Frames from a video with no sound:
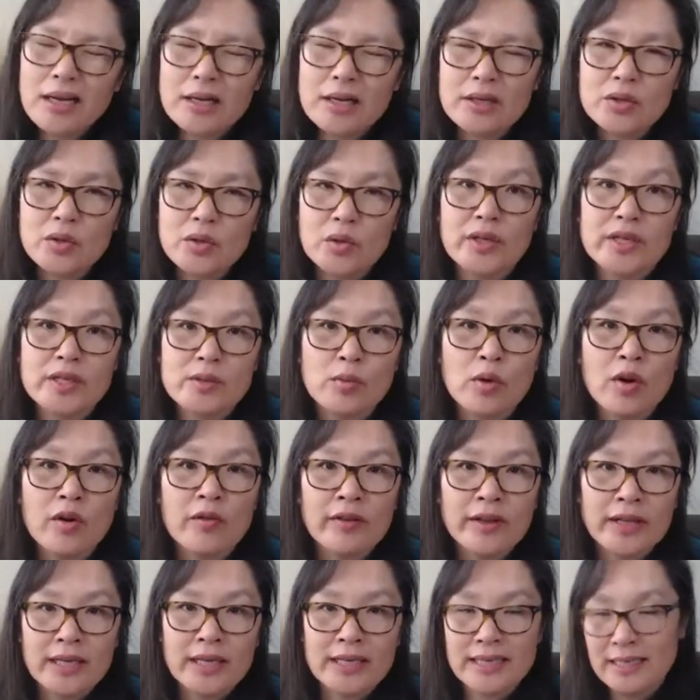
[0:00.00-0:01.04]
kind of story, it's more of
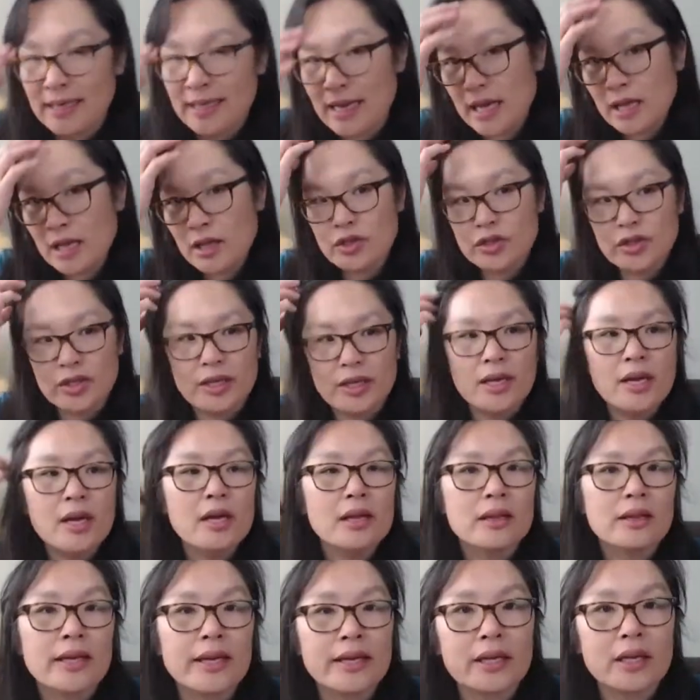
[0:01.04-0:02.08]
like an analogy.
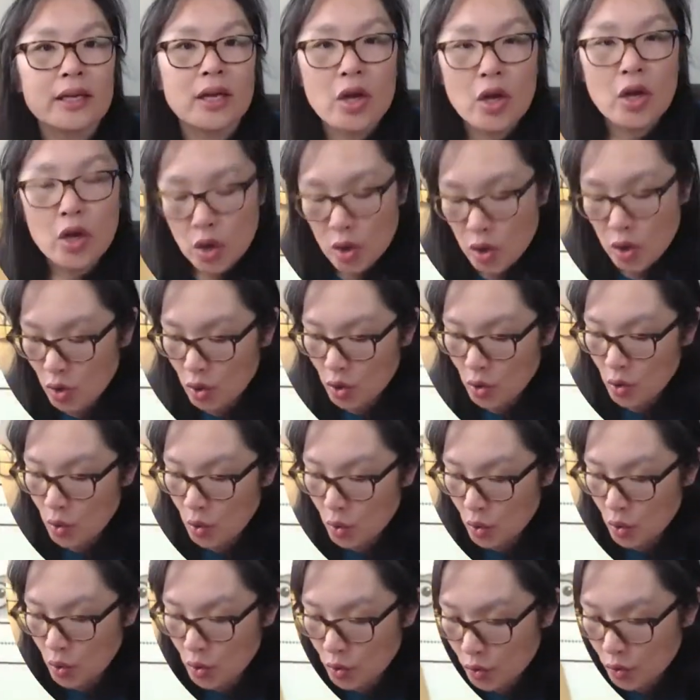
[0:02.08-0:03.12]
Like
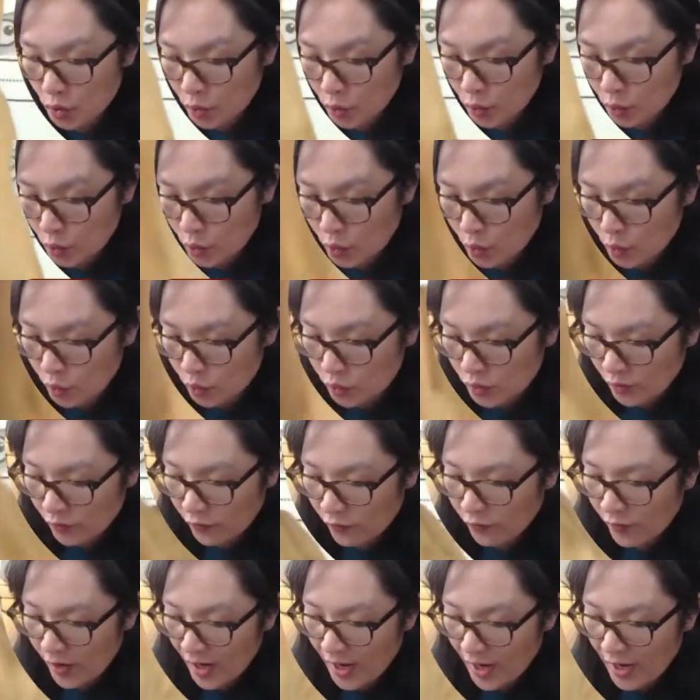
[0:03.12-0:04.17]
the
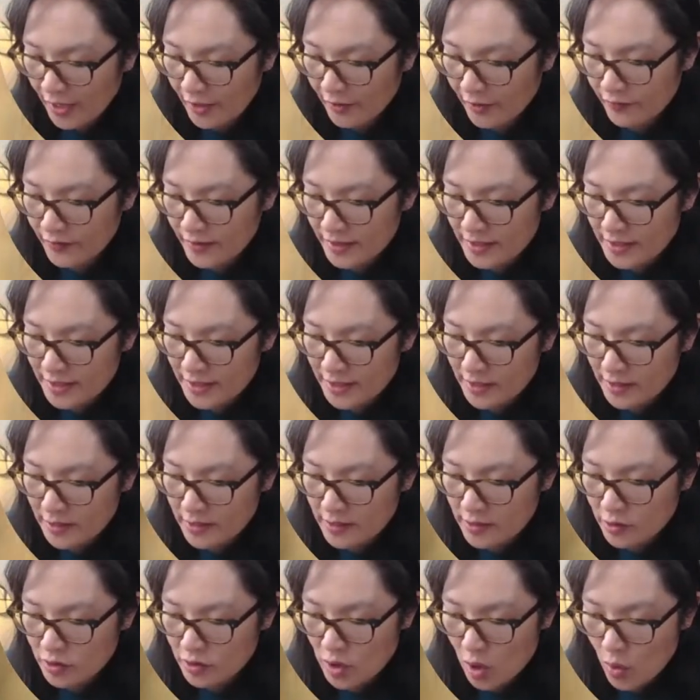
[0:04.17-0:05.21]
5,
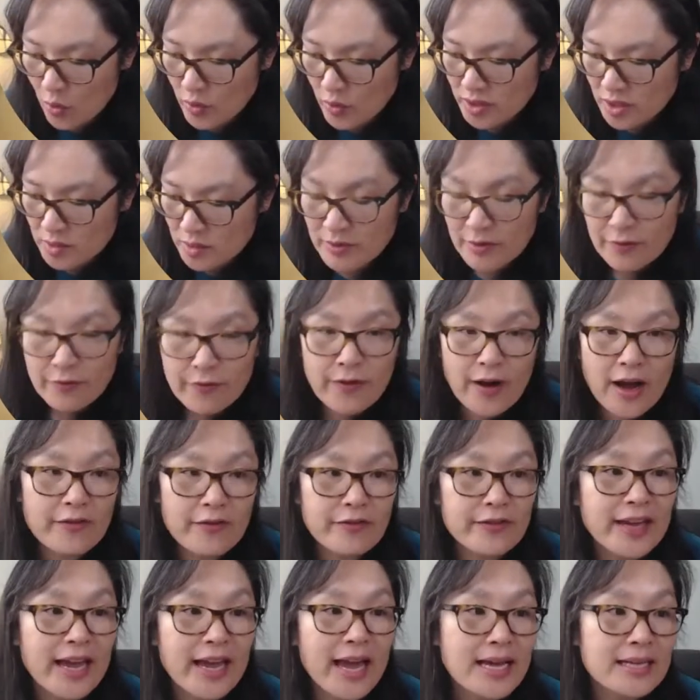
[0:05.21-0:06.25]
there's always going to be
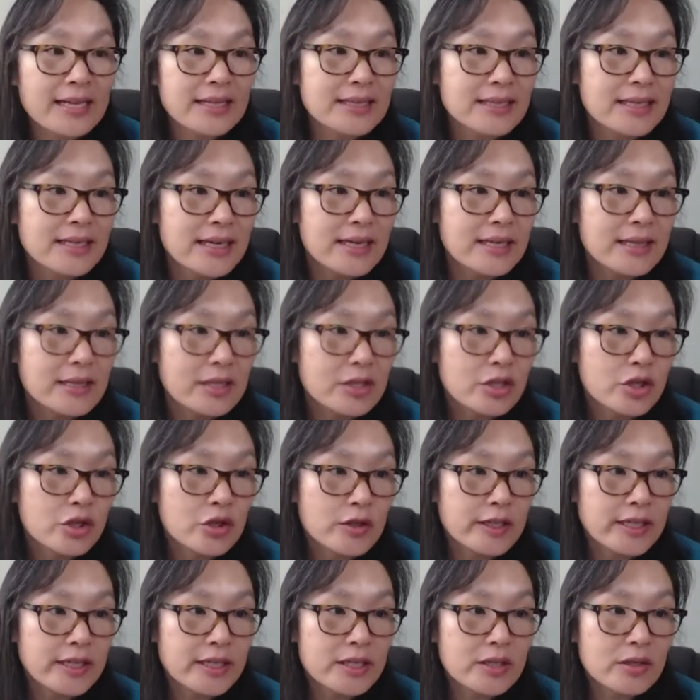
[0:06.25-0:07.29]
5 cats in the
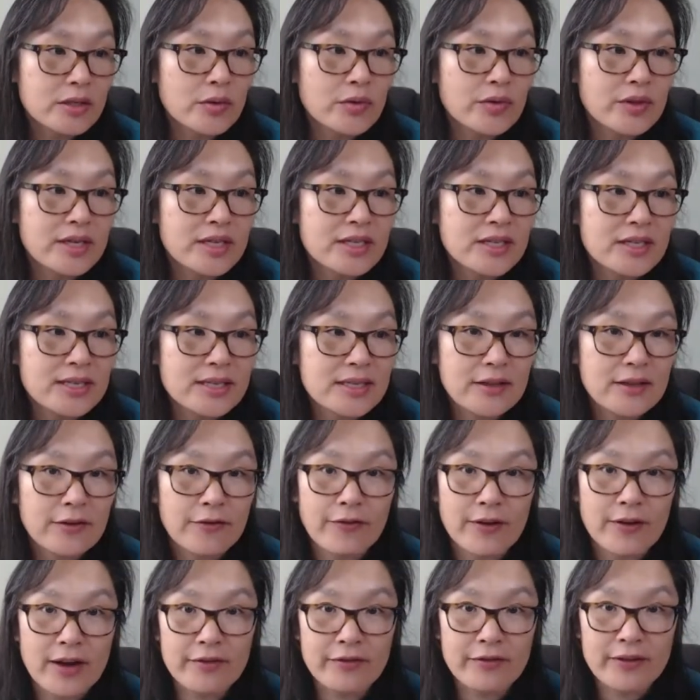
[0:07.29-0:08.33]
tree. So this is the
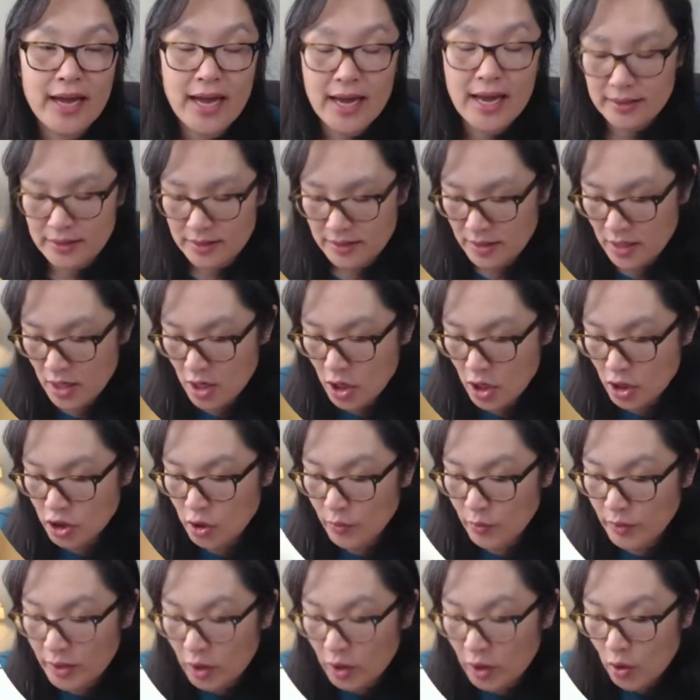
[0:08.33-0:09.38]
5 cats.
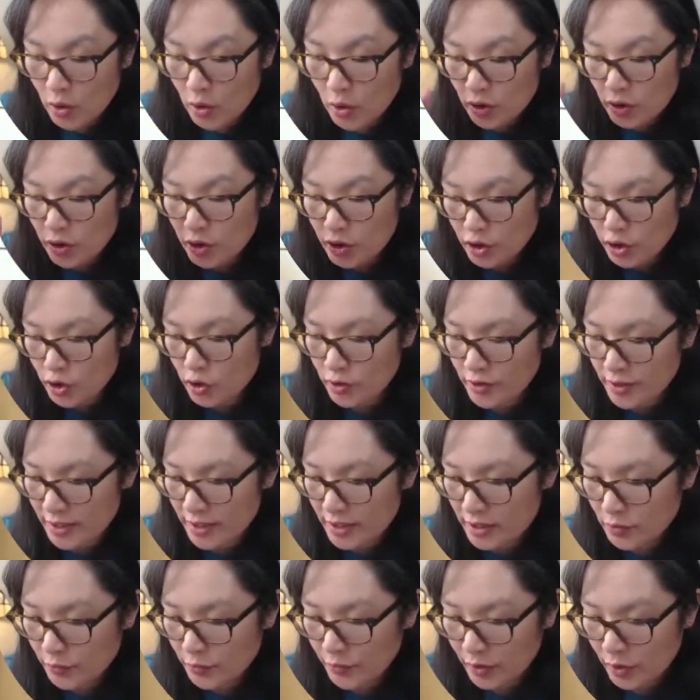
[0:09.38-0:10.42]
So we go to the tree,
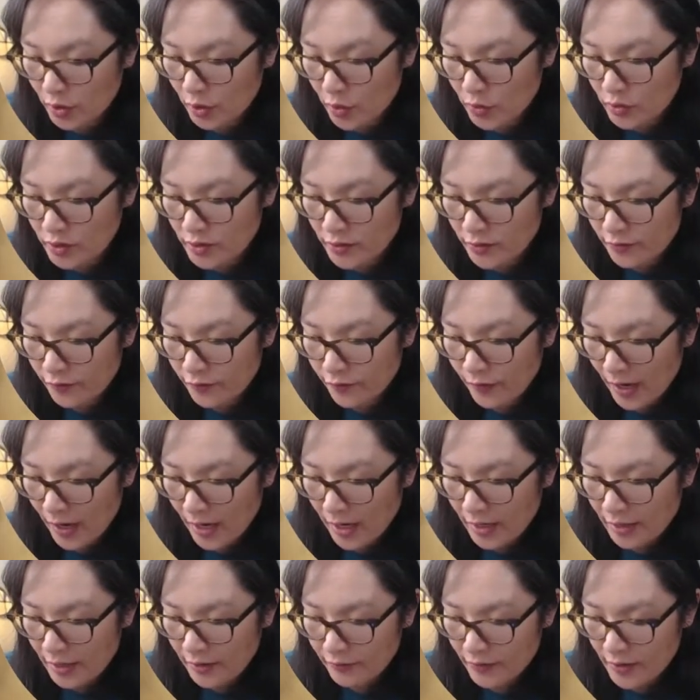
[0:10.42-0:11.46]
so we go to the
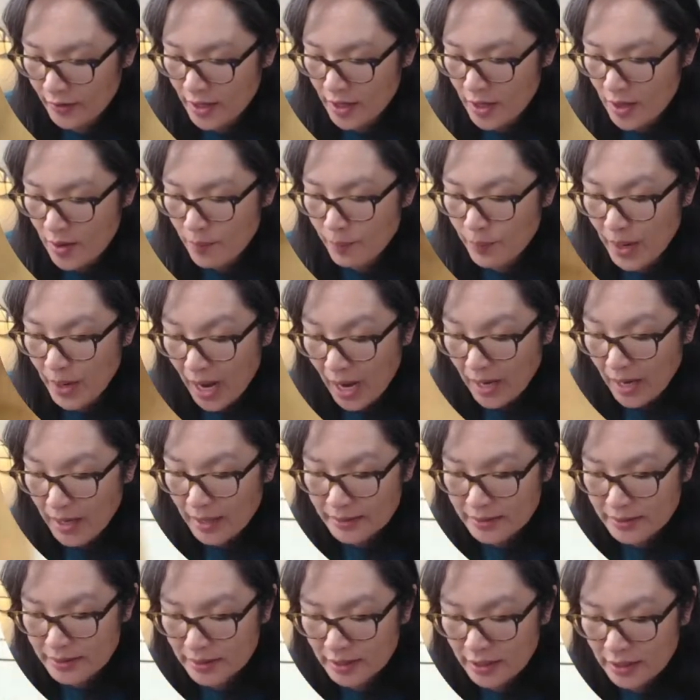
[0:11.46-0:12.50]
5,
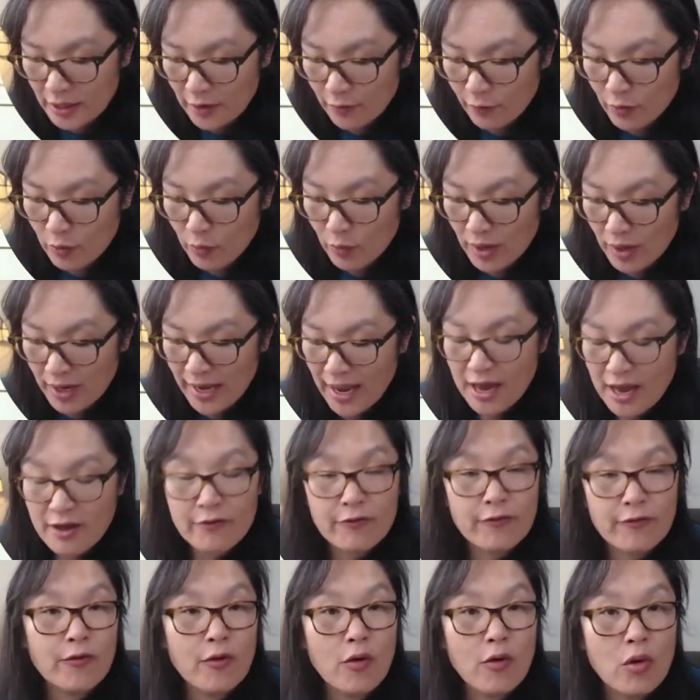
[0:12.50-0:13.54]
but if we want to
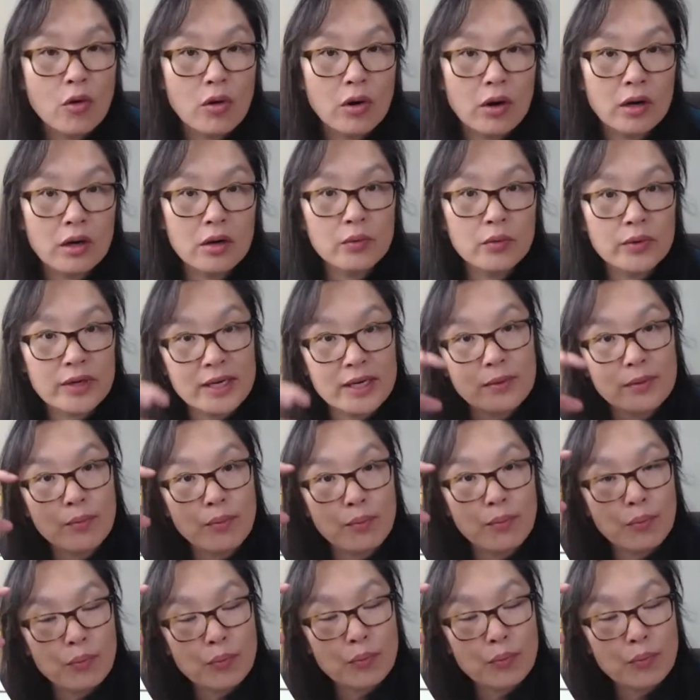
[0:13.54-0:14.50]
add 4, we